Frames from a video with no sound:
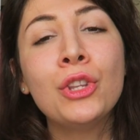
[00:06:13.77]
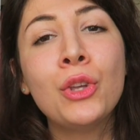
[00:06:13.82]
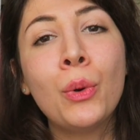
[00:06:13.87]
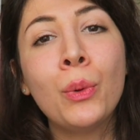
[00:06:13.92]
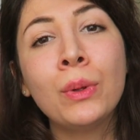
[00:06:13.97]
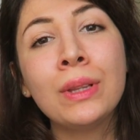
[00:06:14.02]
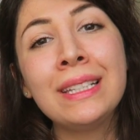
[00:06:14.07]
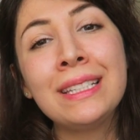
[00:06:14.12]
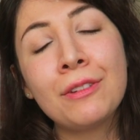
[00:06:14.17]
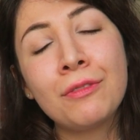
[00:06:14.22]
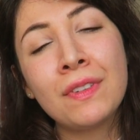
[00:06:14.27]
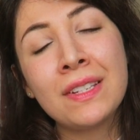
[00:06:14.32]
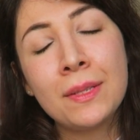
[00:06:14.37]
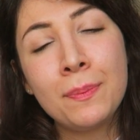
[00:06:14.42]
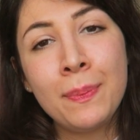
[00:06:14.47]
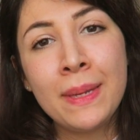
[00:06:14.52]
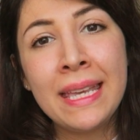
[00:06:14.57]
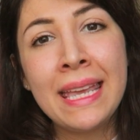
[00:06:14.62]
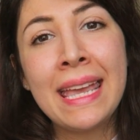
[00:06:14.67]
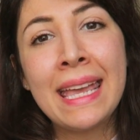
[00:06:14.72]
The only difference
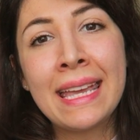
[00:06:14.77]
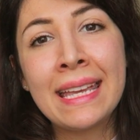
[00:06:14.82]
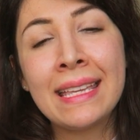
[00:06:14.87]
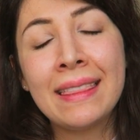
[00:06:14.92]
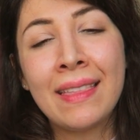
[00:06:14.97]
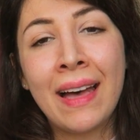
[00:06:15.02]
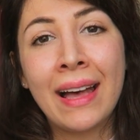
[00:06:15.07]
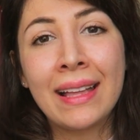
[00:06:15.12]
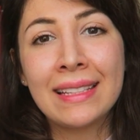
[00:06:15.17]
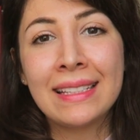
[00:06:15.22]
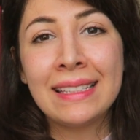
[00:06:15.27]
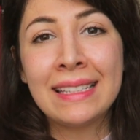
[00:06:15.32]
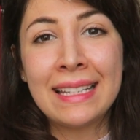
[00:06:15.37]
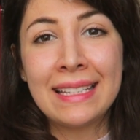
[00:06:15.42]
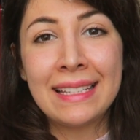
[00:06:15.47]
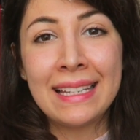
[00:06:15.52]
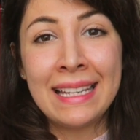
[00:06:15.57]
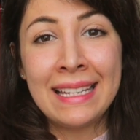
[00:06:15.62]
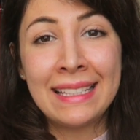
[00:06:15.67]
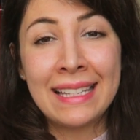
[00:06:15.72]
being that
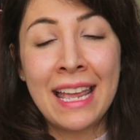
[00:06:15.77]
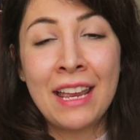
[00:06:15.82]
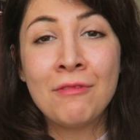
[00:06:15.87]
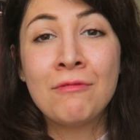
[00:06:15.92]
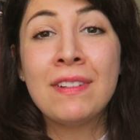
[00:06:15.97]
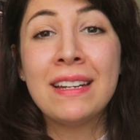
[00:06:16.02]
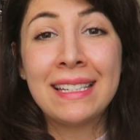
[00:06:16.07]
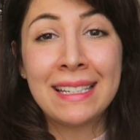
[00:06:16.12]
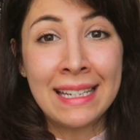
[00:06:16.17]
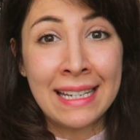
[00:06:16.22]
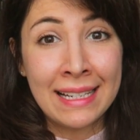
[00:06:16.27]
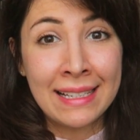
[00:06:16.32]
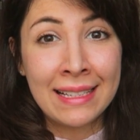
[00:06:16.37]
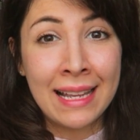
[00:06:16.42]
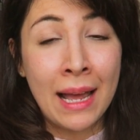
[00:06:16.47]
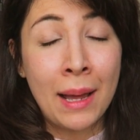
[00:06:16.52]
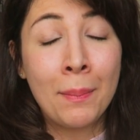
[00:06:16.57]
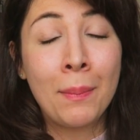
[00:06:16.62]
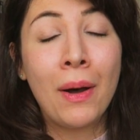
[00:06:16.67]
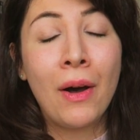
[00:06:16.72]
this is a written
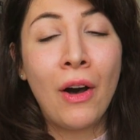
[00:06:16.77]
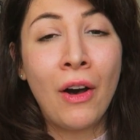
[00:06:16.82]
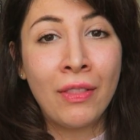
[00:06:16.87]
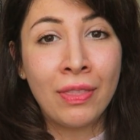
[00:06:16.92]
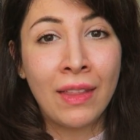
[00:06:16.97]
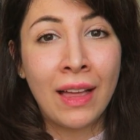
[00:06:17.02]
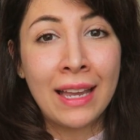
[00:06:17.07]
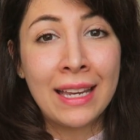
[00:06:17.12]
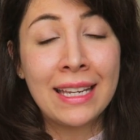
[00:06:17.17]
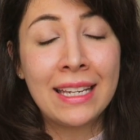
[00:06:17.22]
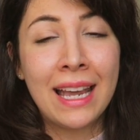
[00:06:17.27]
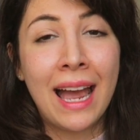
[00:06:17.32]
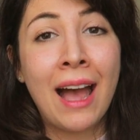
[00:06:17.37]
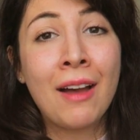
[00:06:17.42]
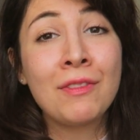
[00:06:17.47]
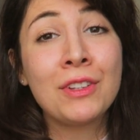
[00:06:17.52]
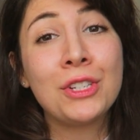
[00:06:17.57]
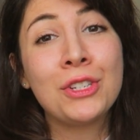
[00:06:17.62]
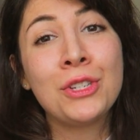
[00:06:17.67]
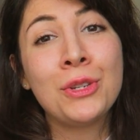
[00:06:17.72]
exam, unlike
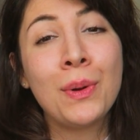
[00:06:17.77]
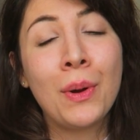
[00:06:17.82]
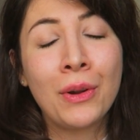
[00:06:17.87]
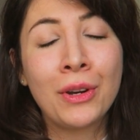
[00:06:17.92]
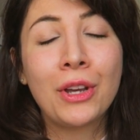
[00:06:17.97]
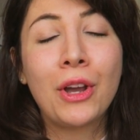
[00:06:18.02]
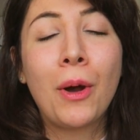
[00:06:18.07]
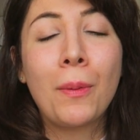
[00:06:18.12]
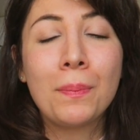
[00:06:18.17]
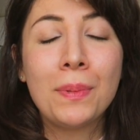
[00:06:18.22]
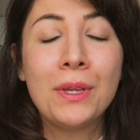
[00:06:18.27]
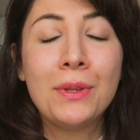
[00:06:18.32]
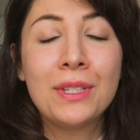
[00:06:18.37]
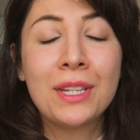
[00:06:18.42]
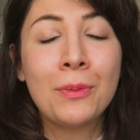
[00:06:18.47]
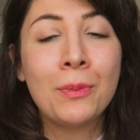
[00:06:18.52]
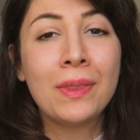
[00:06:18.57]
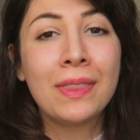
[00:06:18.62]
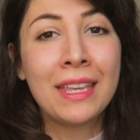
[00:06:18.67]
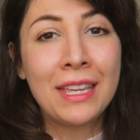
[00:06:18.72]
having to do it on a
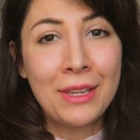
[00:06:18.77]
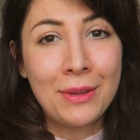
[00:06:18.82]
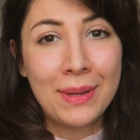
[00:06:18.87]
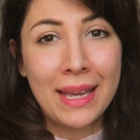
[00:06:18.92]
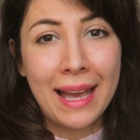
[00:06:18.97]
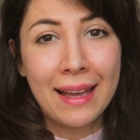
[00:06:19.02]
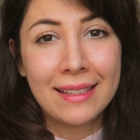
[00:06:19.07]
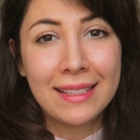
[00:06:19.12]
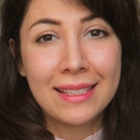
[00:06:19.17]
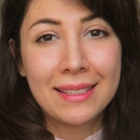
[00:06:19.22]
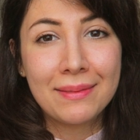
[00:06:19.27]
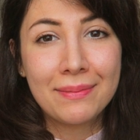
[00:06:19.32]
computer with the UCAT.